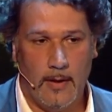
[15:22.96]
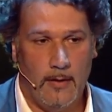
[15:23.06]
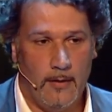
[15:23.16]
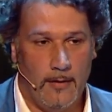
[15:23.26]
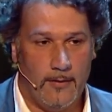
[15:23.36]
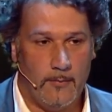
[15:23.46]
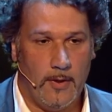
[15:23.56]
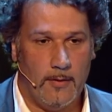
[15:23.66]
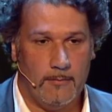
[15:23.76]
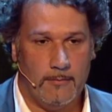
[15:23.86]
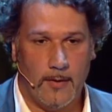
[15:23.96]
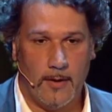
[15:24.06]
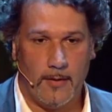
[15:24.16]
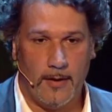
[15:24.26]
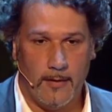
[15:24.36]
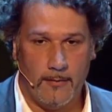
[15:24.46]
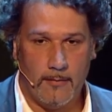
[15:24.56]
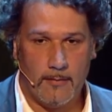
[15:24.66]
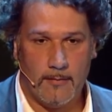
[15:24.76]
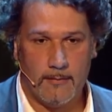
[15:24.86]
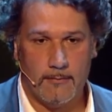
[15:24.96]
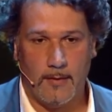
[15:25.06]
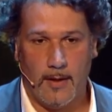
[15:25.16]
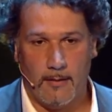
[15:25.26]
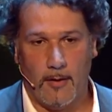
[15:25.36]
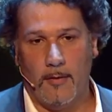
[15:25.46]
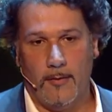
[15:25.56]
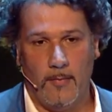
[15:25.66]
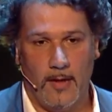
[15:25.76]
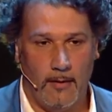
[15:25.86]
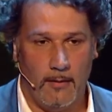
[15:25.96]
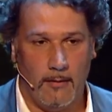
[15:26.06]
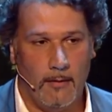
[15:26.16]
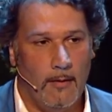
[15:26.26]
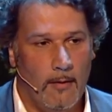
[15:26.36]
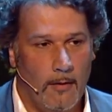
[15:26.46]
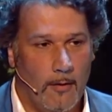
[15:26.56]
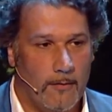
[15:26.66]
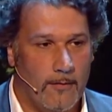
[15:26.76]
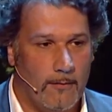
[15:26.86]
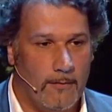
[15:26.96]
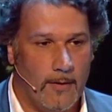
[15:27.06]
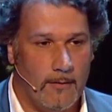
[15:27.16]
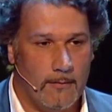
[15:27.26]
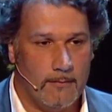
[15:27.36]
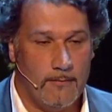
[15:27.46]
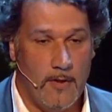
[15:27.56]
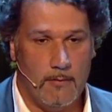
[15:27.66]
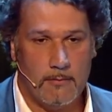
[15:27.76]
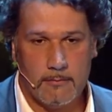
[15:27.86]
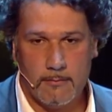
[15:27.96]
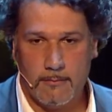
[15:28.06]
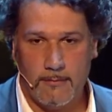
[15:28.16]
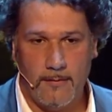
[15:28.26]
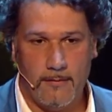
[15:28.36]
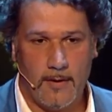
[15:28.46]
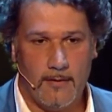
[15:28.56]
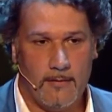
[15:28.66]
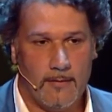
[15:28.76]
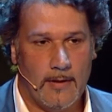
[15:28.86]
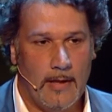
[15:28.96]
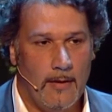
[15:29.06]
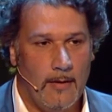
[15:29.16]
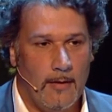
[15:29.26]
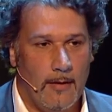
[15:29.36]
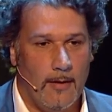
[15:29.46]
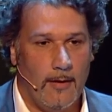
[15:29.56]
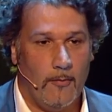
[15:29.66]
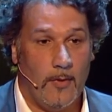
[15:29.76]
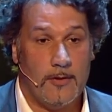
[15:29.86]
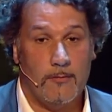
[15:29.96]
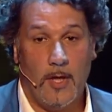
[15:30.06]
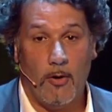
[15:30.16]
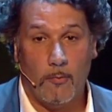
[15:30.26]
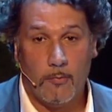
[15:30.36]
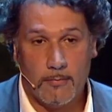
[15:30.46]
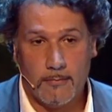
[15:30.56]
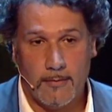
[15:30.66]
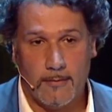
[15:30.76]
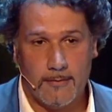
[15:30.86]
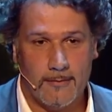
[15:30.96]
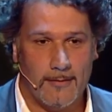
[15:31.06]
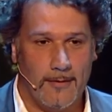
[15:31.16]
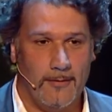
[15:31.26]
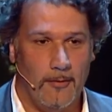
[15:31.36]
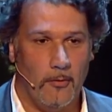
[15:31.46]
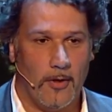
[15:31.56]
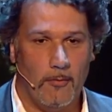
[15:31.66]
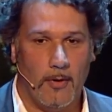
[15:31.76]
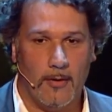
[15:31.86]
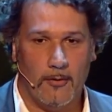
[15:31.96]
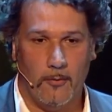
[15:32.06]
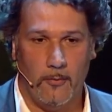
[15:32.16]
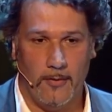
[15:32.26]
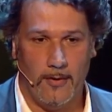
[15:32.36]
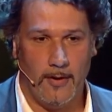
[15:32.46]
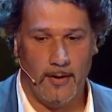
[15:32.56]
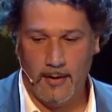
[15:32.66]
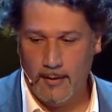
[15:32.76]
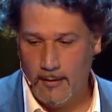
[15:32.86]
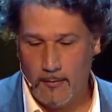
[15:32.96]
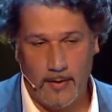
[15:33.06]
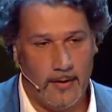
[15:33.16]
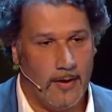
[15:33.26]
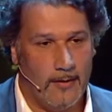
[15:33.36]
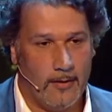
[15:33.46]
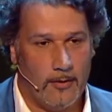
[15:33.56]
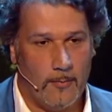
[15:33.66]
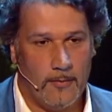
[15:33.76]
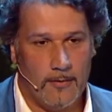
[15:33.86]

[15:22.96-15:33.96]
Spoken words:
It has been a great effort. We are now at the beginning of something new, different, which we hope the LoRaWAN community will greatly adopt.